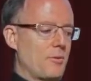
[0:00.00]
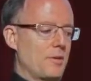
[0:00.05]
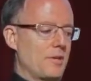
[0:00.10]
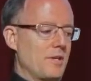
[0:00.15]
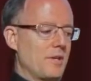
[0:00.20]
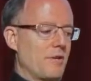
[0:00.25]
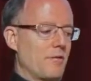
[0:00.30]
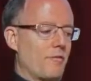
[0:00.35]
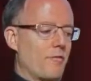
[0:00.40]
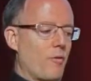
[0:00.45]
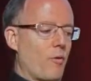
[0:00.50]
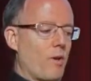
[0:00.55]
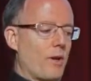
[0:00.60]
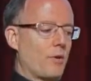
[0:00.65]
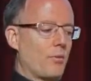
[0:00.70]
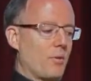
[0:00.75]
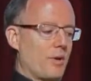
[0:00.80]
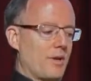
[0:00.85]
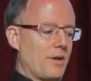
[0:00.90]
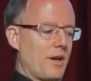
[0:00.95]
We did a
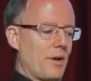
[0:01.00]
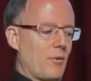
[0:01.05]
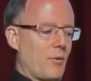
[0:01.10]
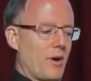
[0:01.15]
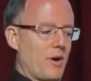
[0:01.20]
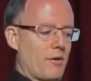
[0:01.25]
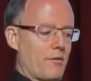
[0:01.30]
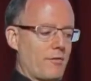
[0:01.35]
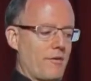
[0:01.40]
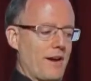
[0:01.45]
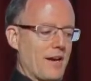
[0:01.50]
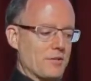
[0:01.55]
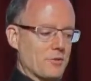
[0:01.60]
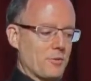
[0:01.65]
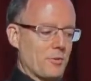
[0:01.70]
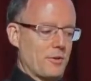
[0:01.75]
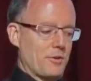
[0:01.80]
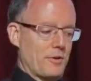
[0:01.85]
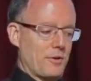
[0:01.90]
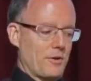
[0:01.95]
41-day water
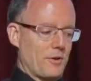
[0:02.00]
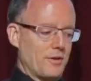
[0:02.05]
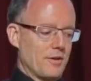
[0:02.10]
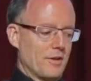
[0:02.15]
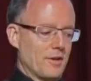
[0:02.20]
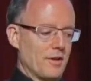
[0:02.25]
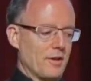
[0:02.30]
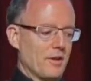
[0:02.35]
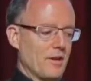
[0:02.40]
fast with her,